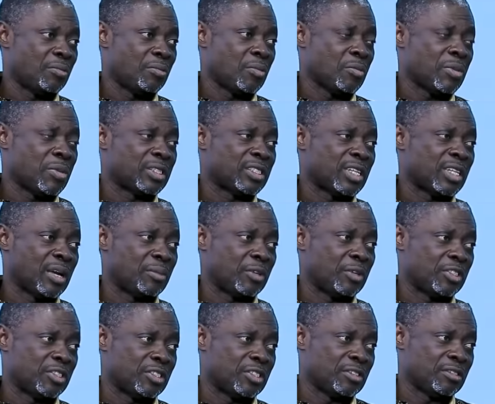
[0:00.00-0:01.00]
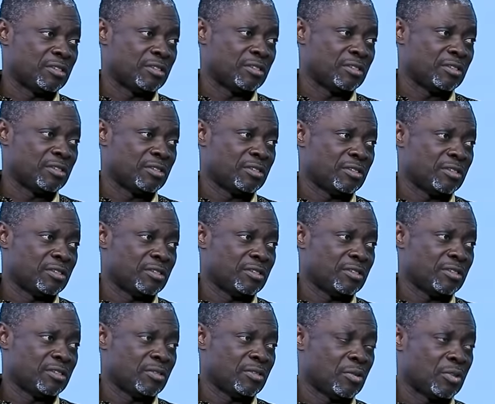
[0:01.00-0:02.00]
Metamachi.
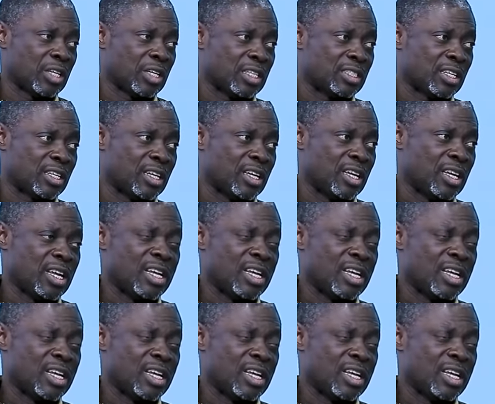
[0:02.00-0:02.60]
What I say,